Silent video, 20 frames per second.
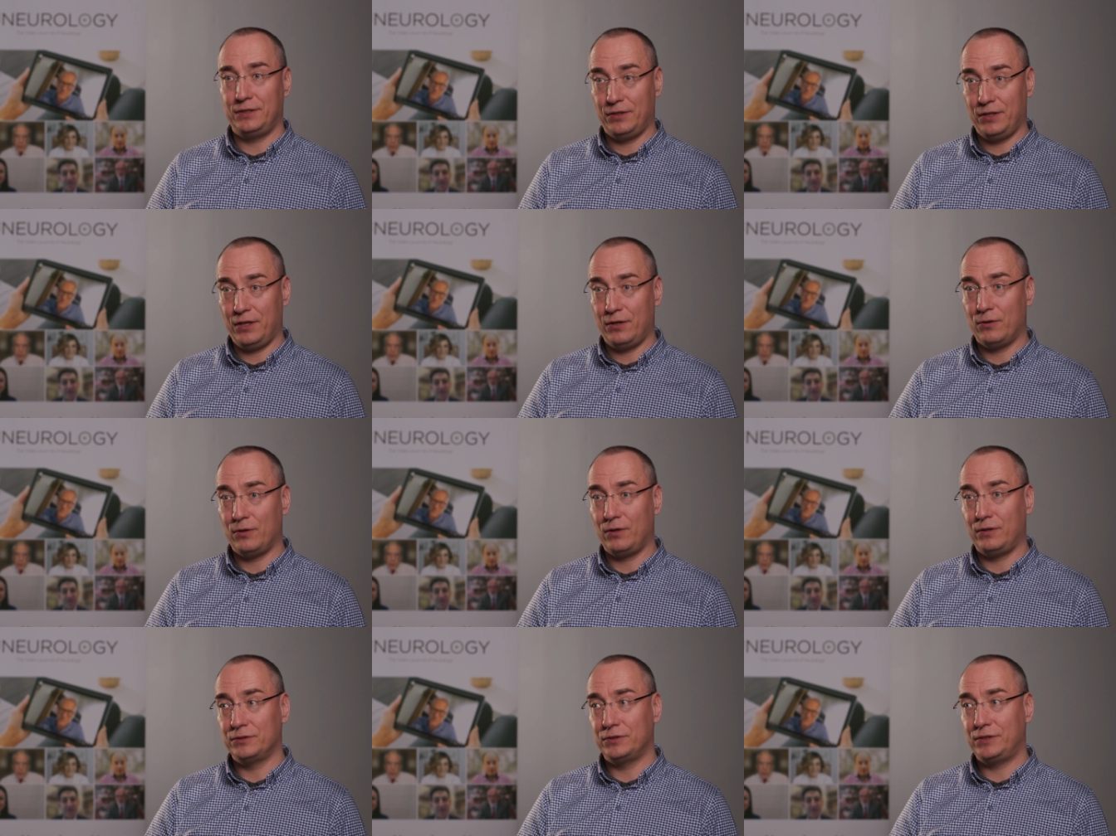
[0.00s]
the
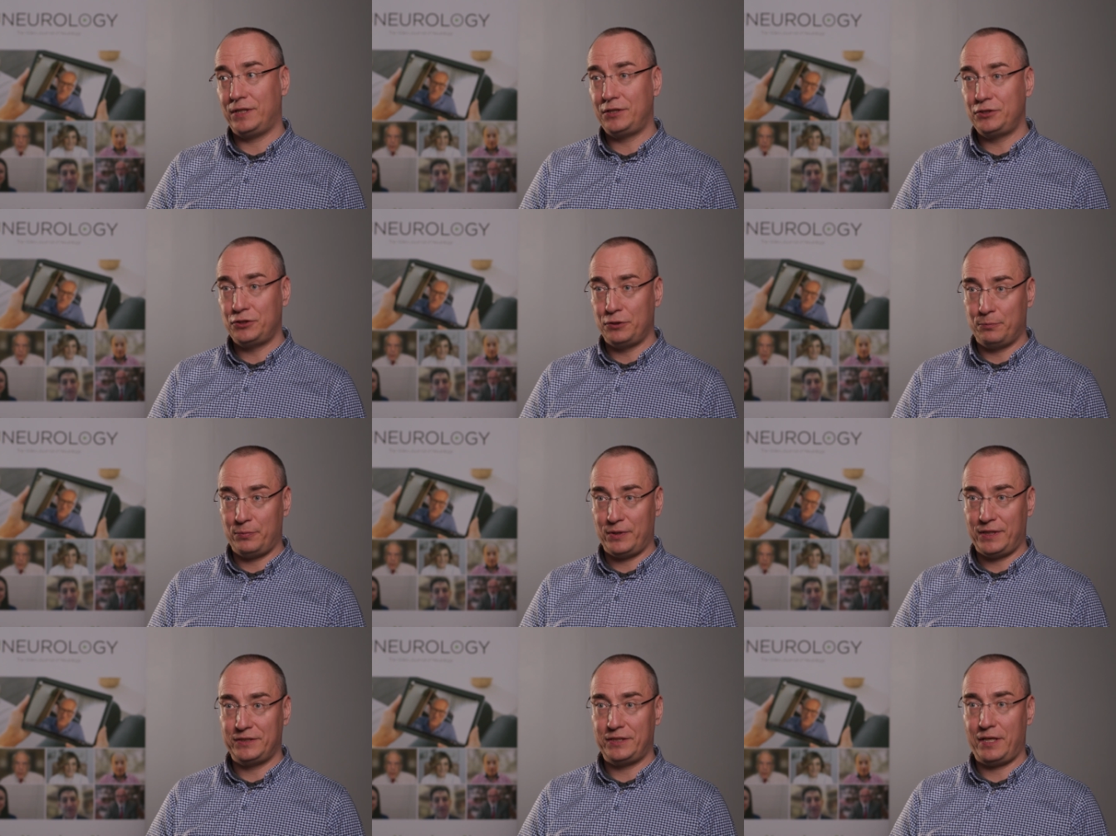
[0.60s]
neurons that
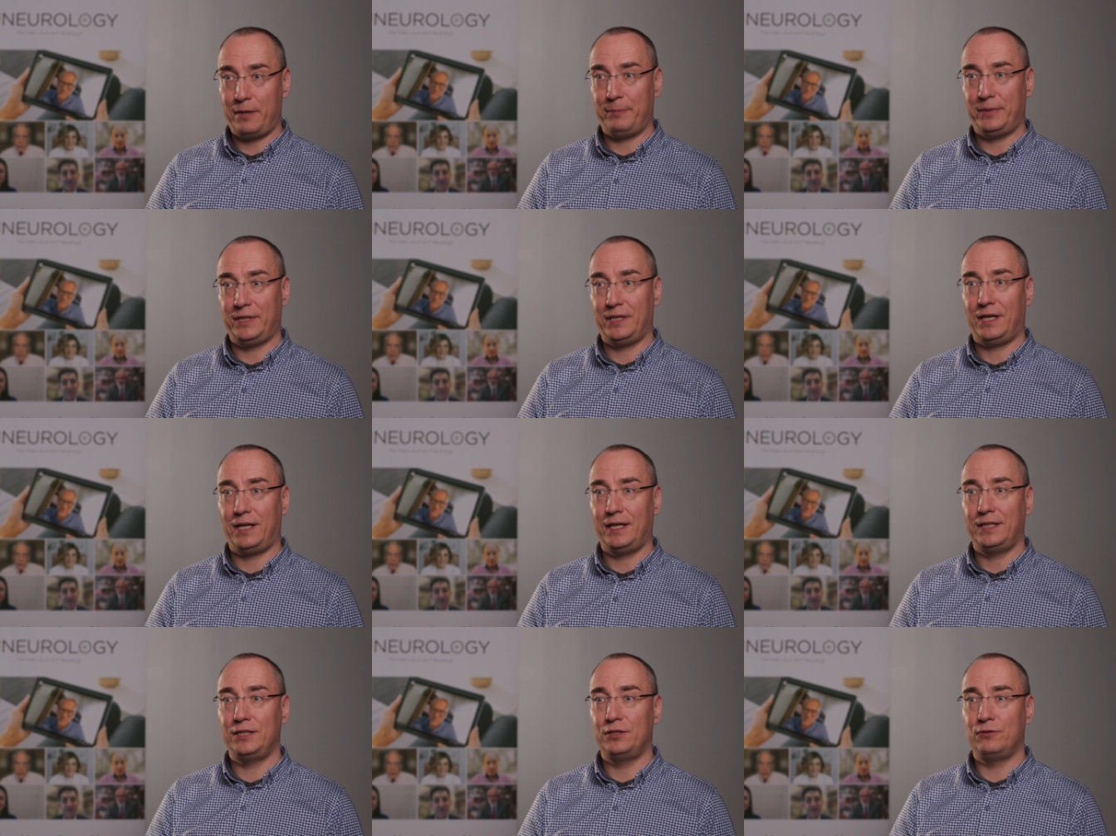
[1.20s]
suppress
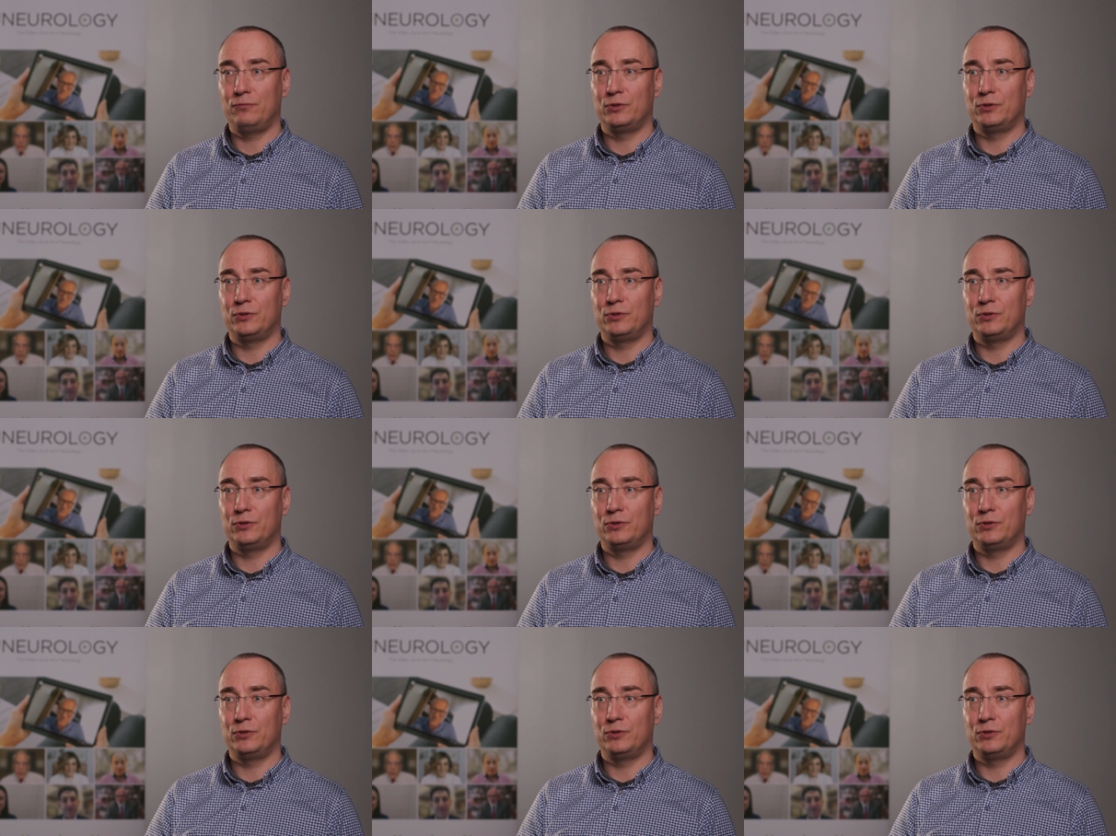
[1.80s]
appetite,